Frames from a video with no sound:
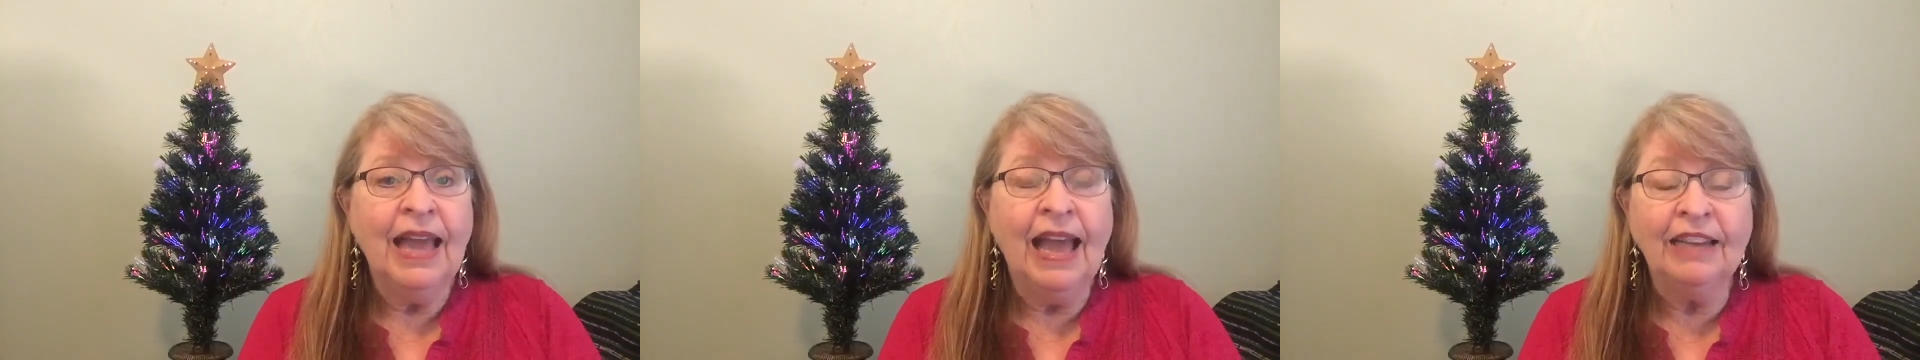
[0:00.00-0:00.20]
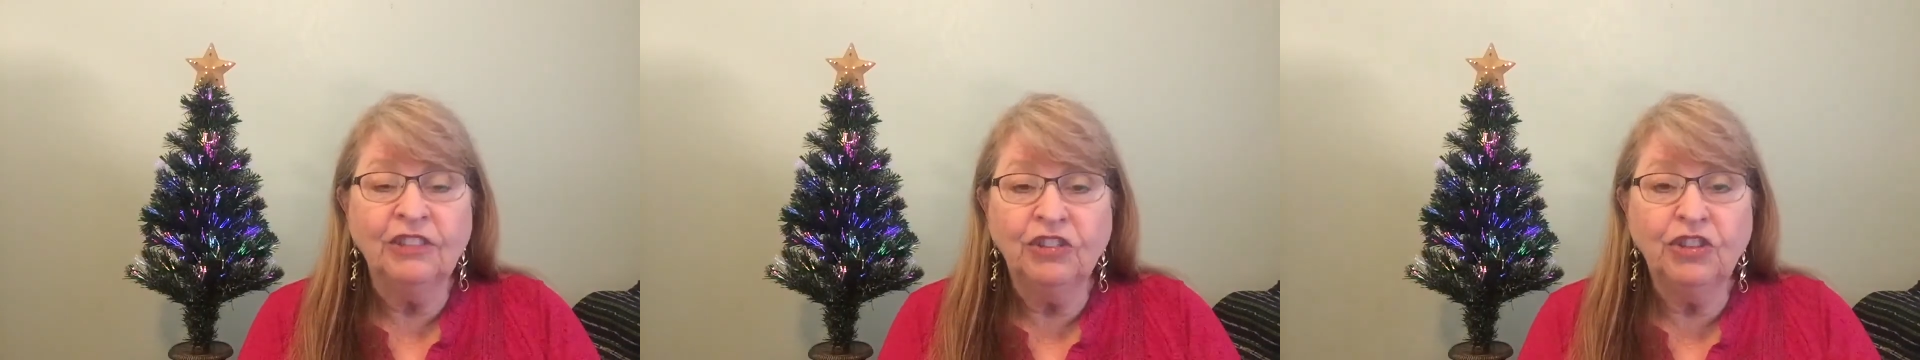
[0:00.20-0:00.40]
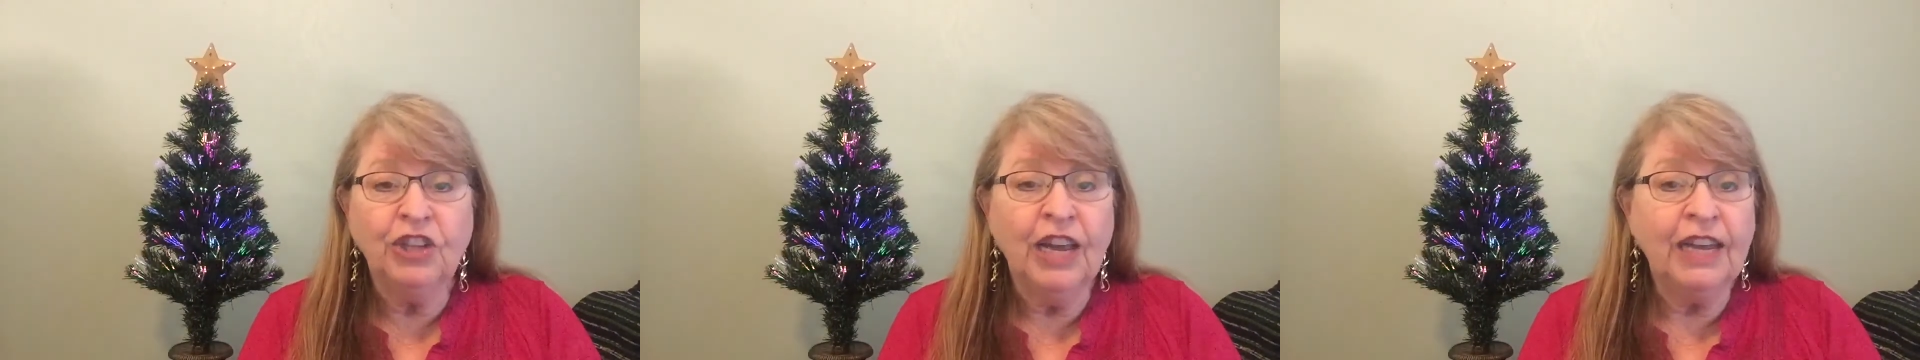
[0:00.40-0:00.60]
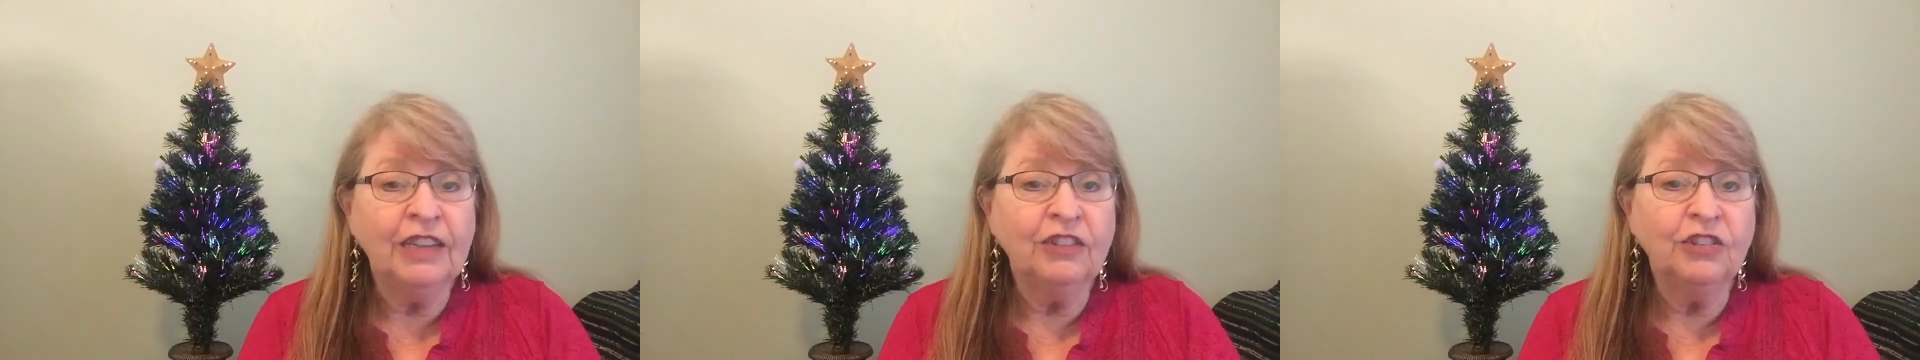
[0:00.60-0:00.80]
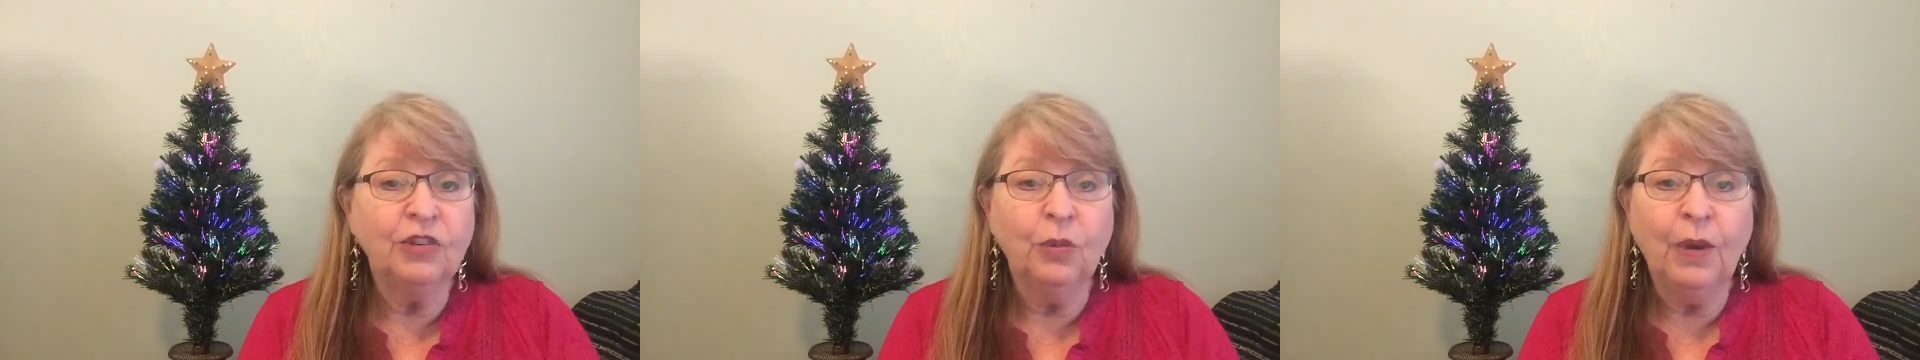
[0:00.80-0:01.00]
has
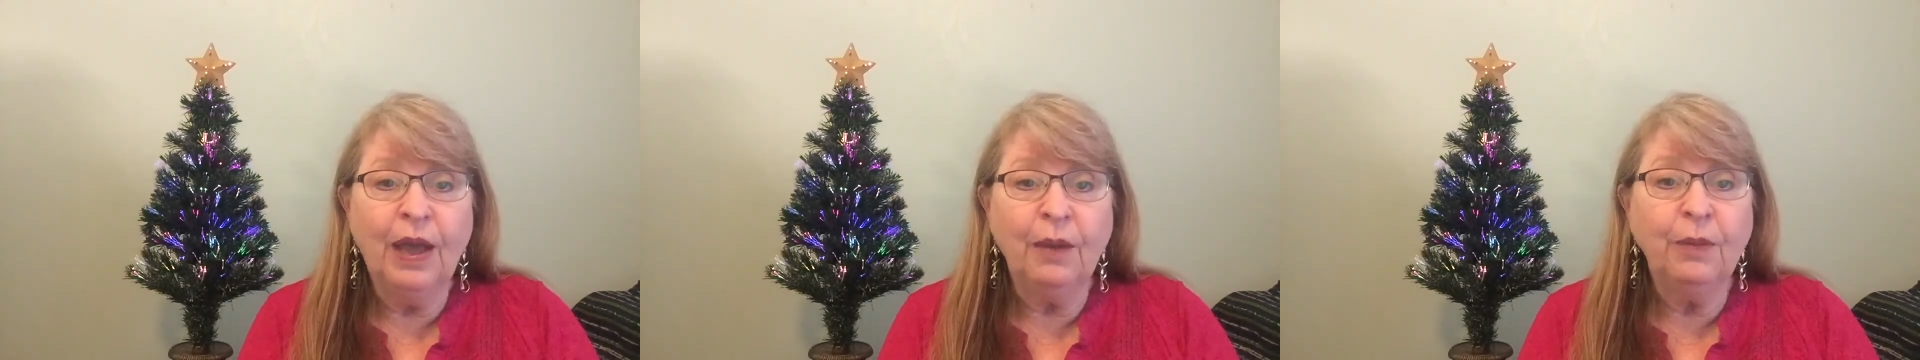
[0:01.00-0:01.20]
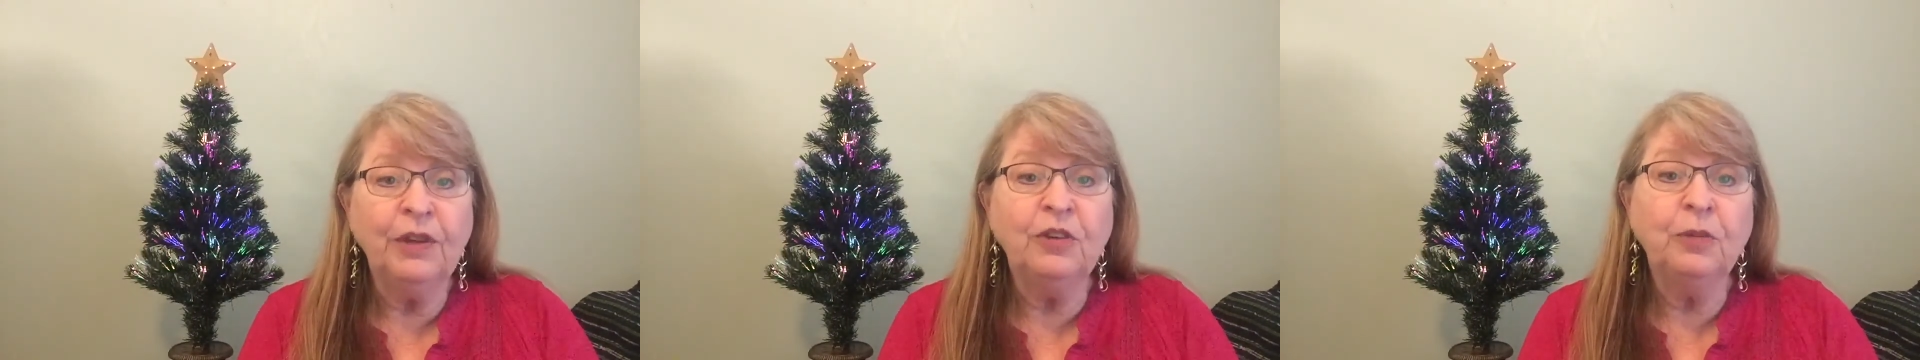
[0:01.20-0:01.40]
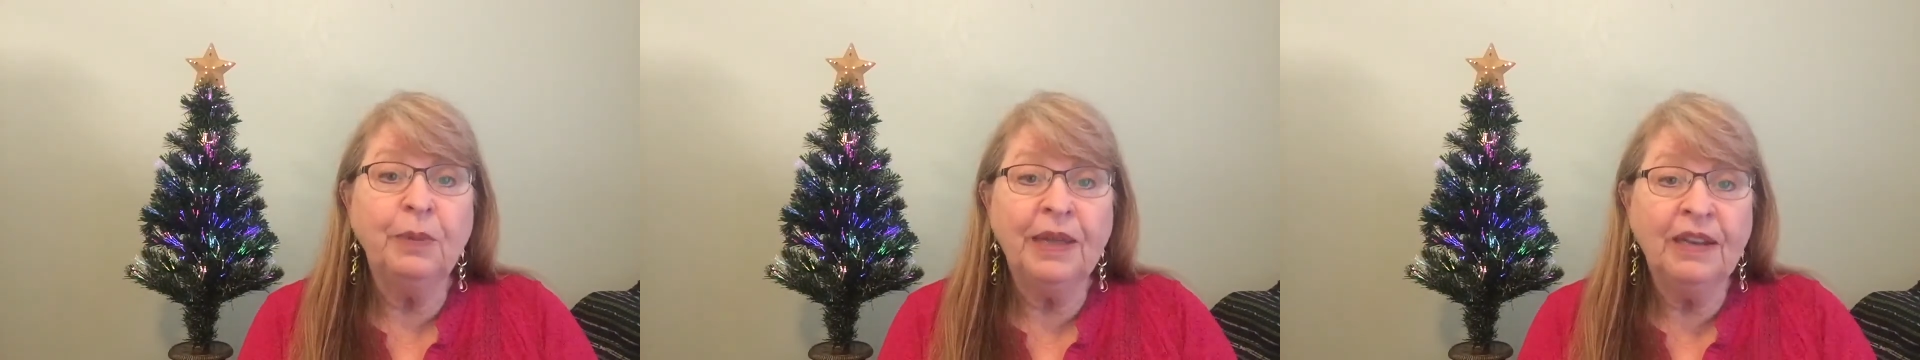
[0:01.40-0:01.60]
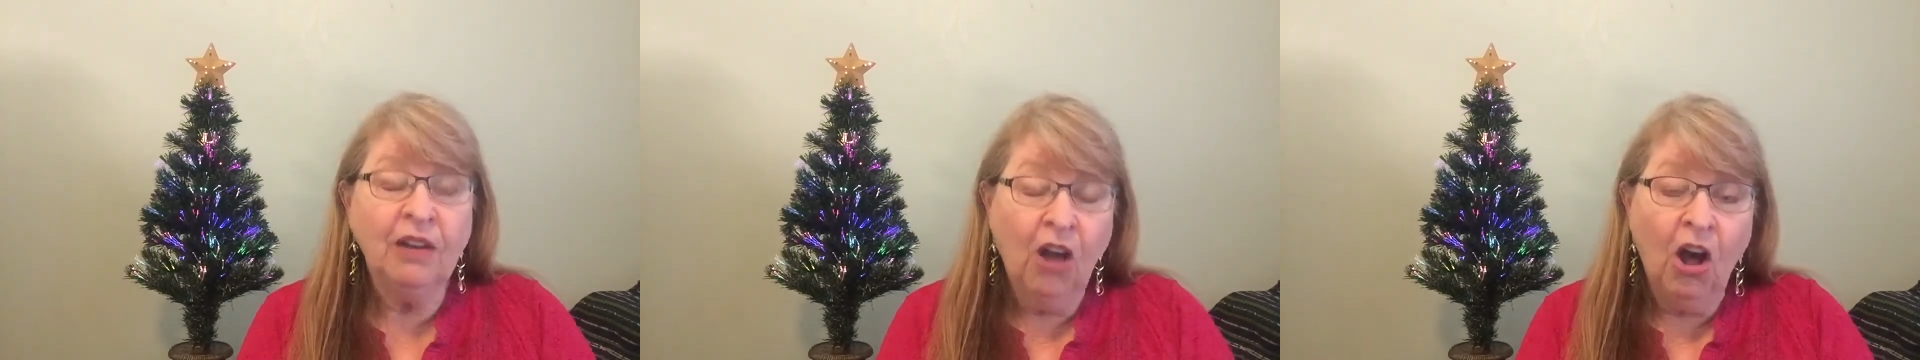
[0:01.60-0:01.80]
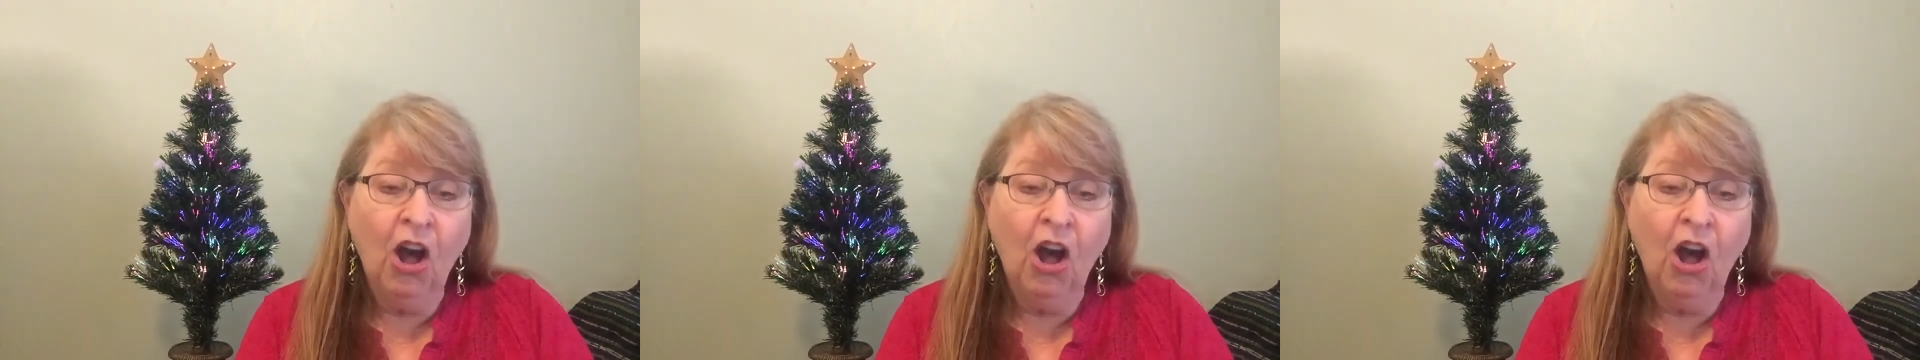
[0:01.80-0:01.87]
changed the way we spend